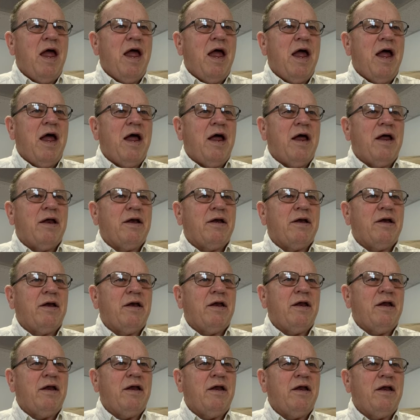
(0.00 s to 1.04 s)

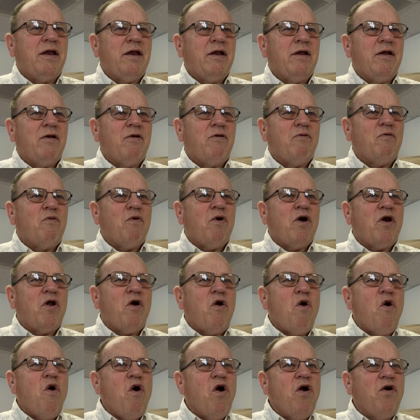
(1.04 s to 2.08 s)
And what
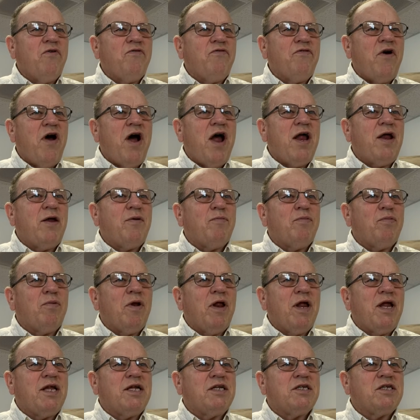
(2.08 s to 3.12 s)
a horrifying
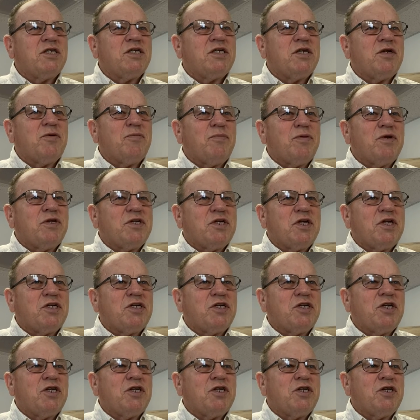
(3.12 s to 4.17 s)
place and
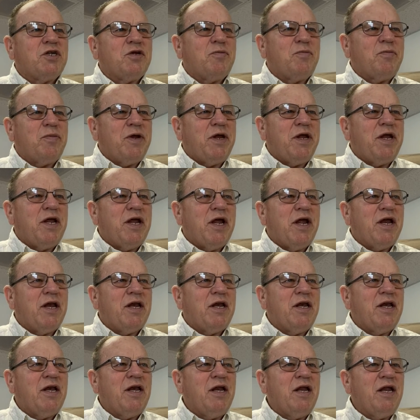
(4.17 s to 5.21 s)
position to be
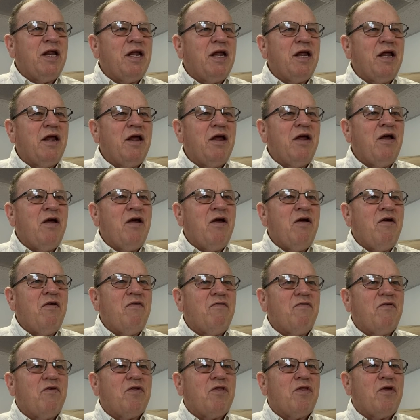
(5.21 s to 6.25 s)
in
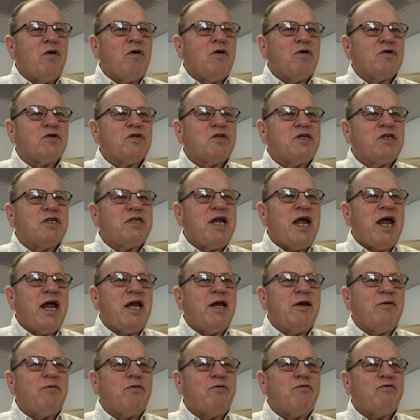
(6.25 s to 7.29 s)
for those
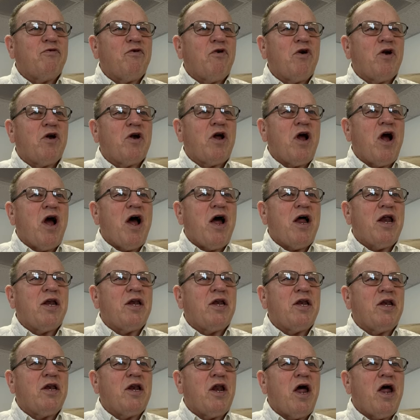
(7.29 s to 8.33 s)
standing before God
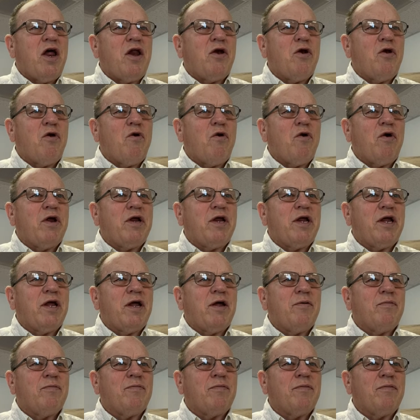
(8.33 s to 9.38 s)
and not knowing
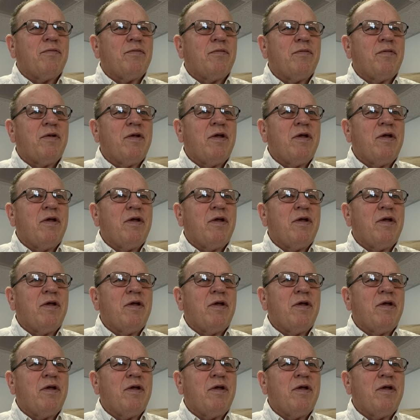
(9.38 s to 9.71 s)
him.